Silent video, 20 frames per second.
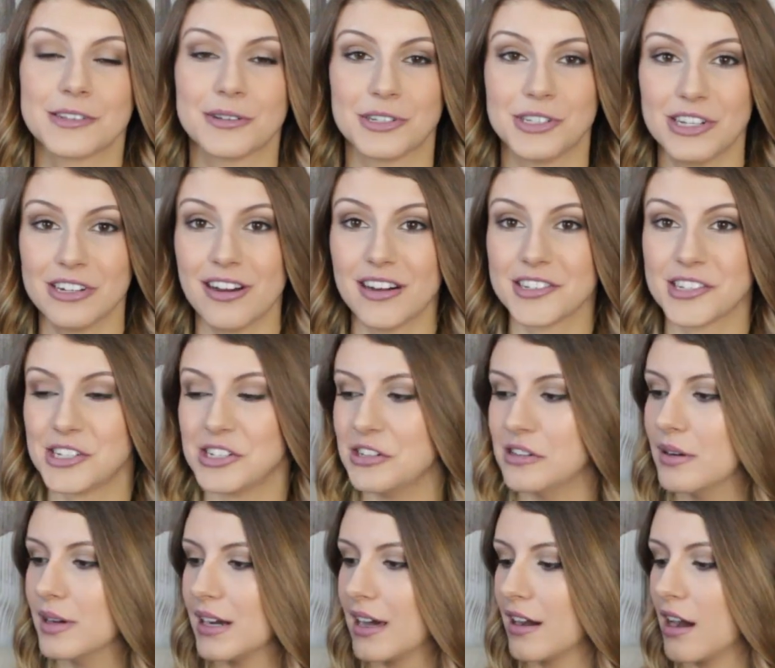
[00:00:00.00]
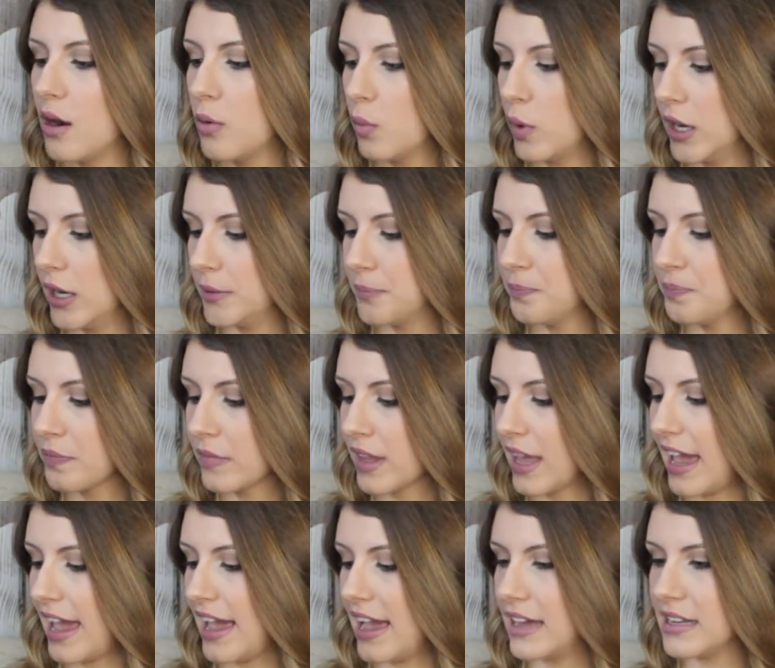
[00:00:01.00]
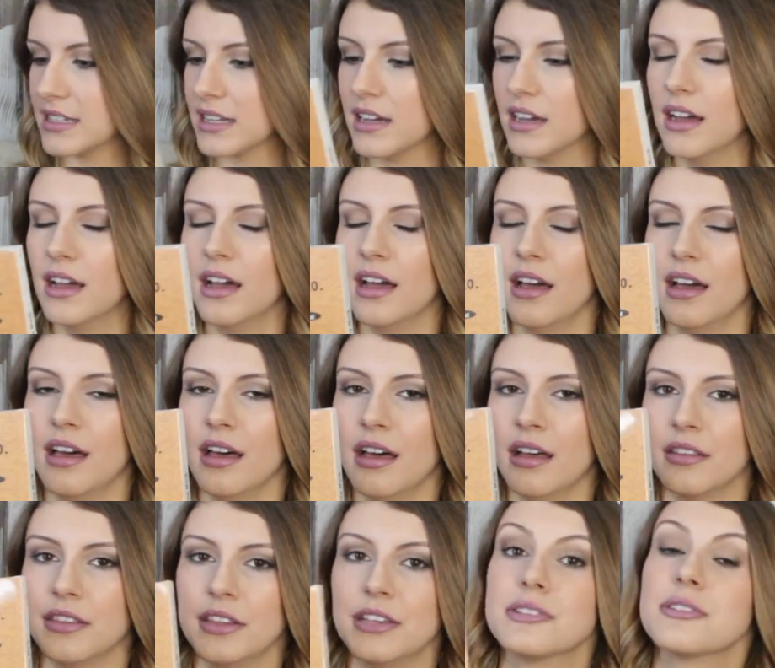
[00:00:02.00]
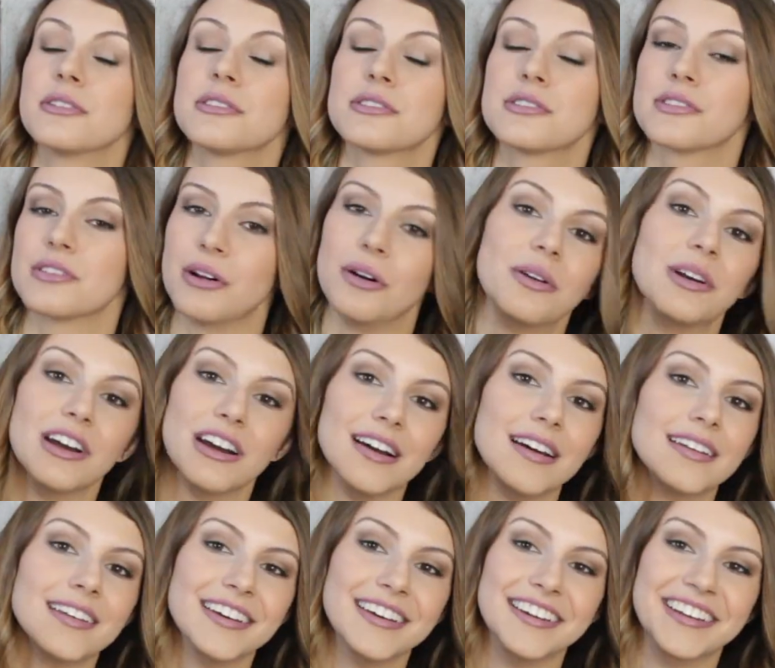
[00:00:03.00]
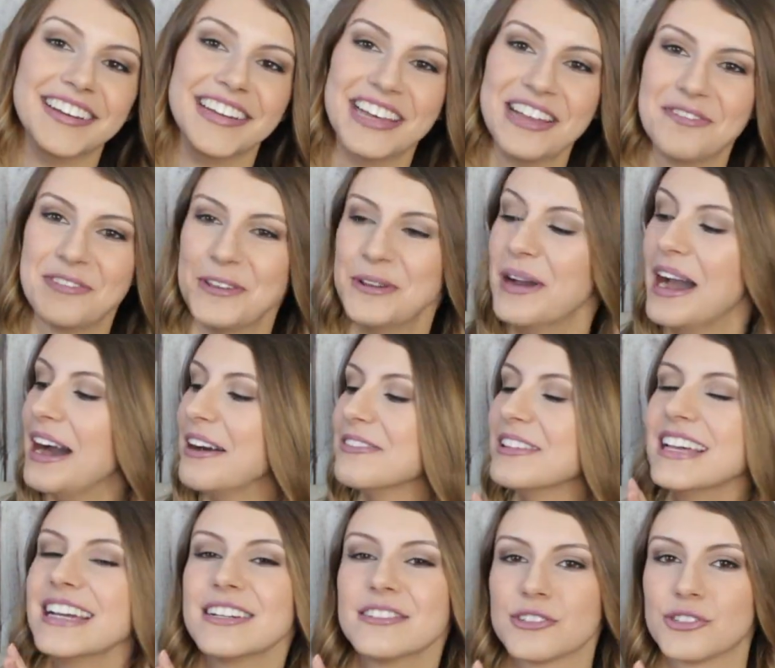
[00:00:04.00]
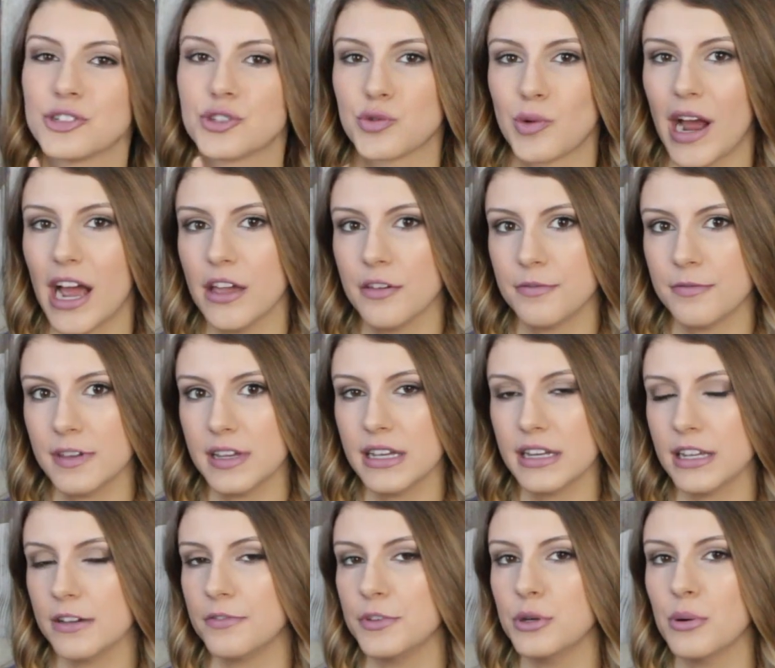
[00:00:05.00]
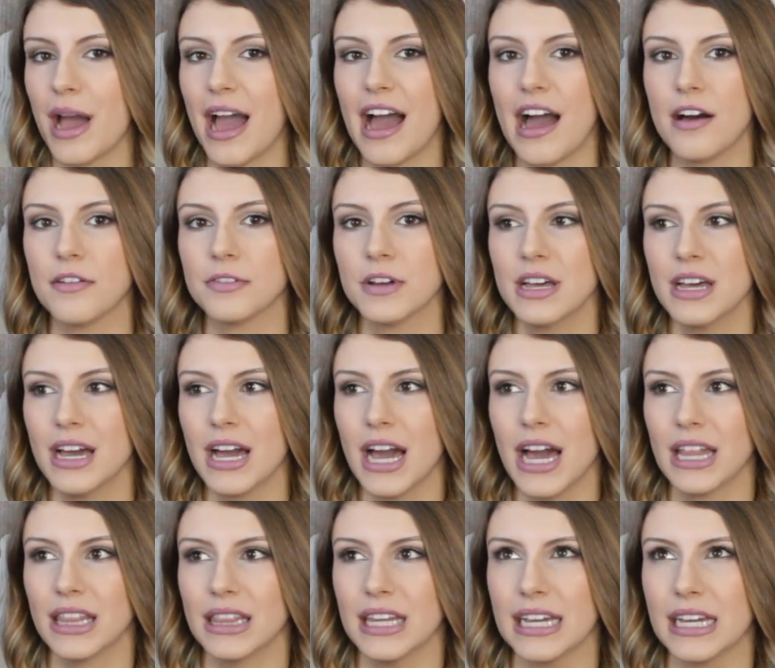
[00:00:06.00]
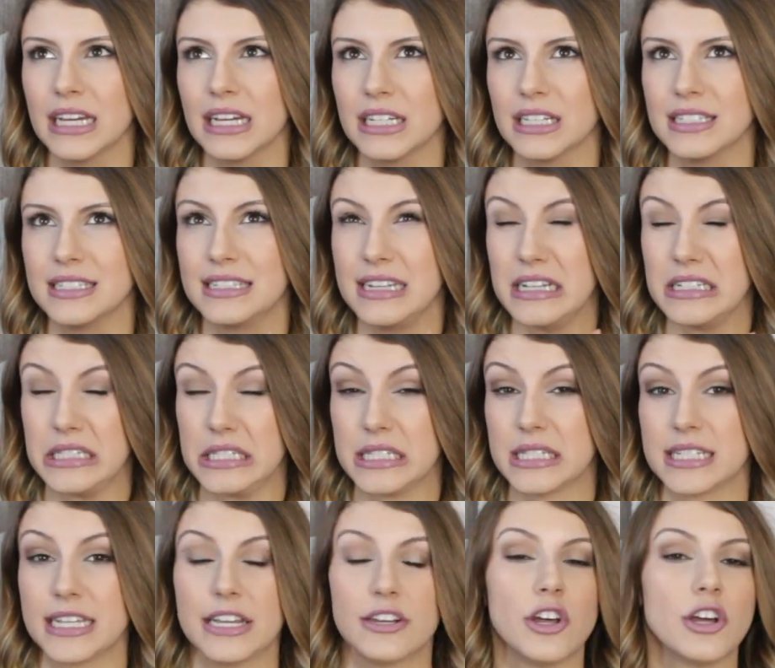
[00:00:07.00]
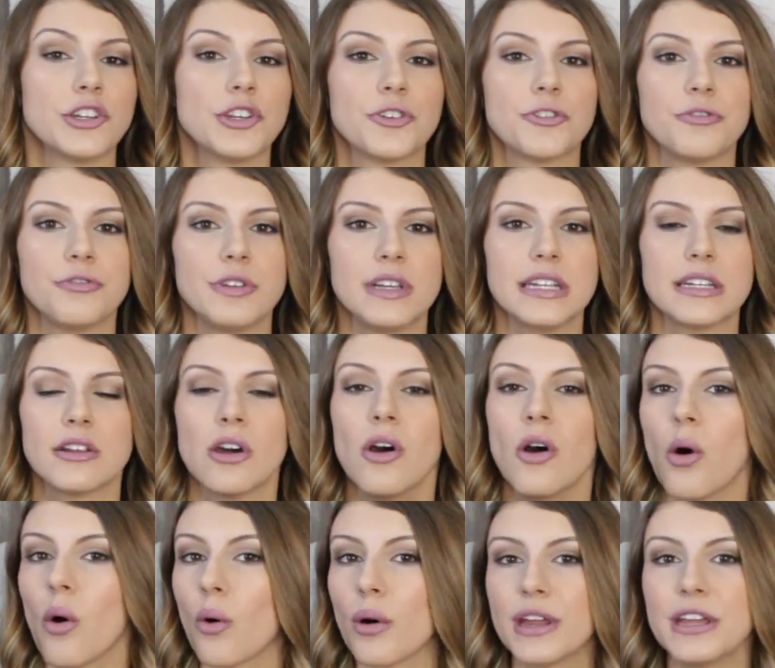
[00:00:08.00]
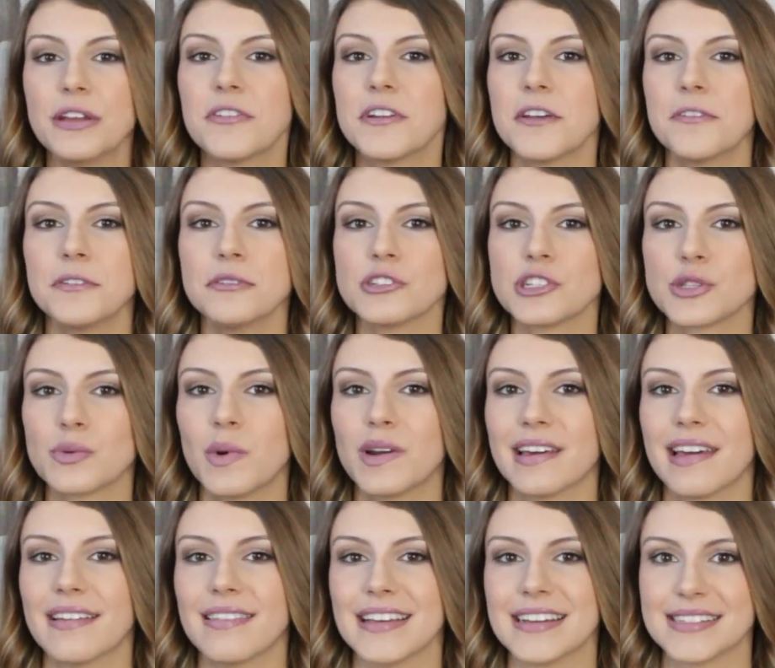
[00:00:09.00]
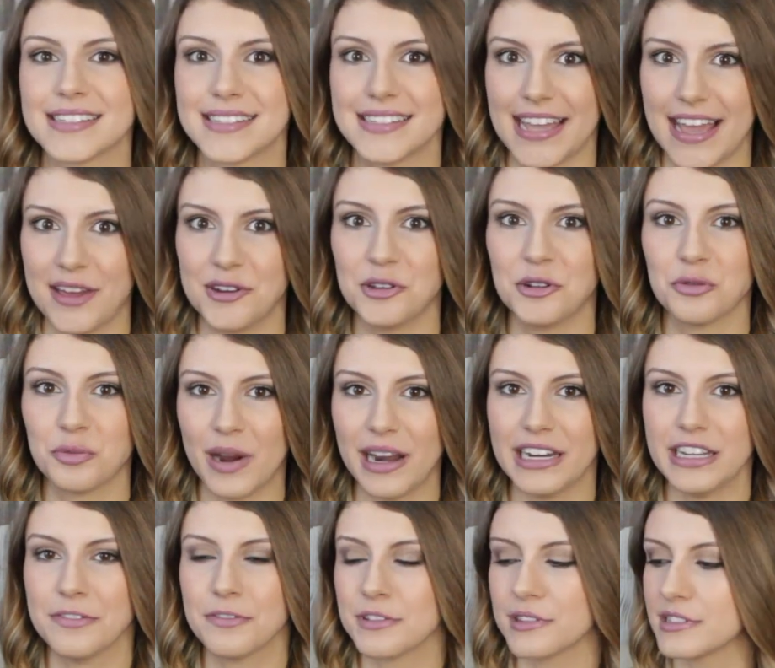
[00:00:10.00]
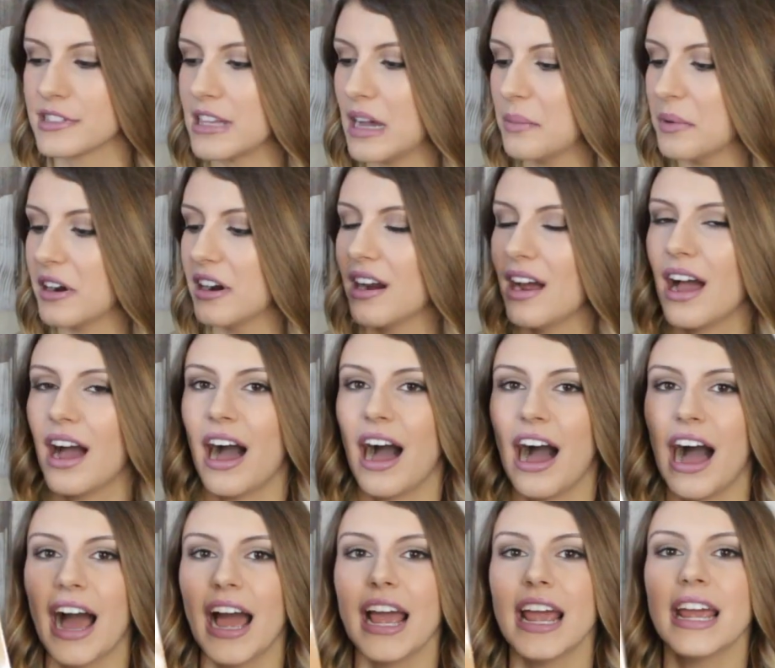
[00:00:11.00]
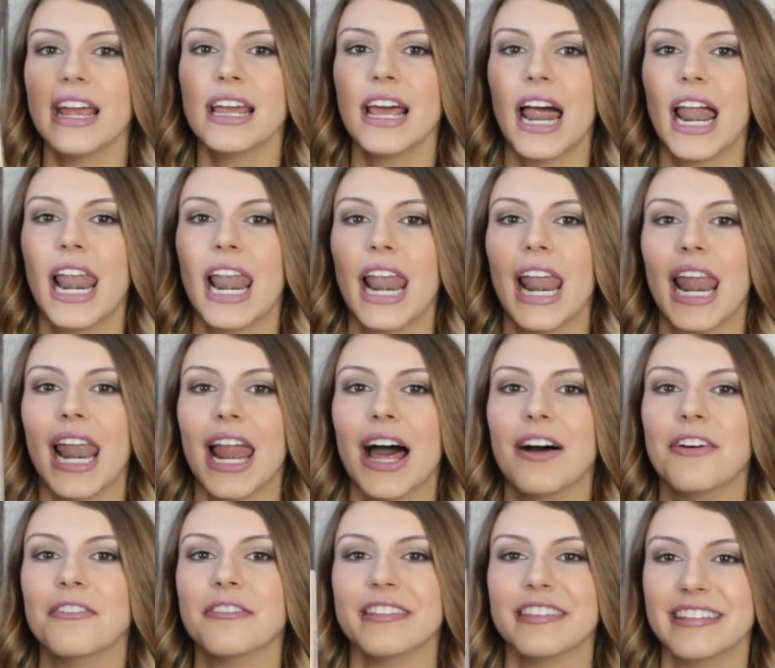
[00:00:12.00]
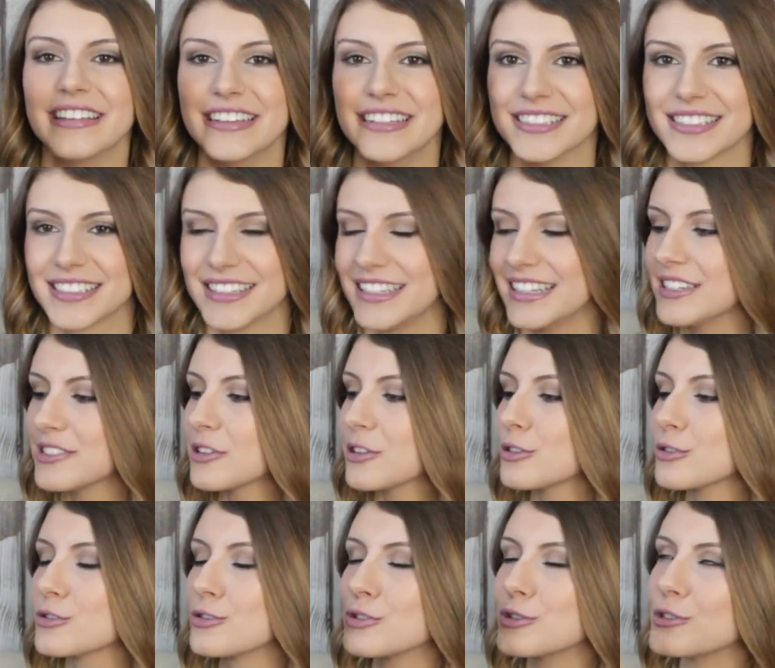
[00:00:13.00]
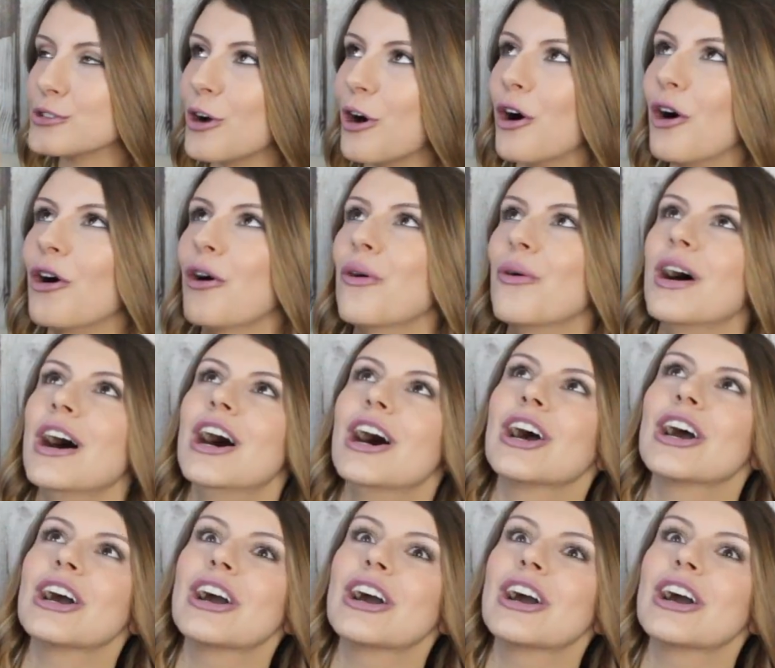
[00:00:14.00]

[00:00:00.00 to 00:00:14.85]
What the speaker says: so she got two and I got one. And these are so good. If you have like dry feet, if you have like dead skin on your feet, or even if you just want to get like sandal ready for the summer, I love these. These are so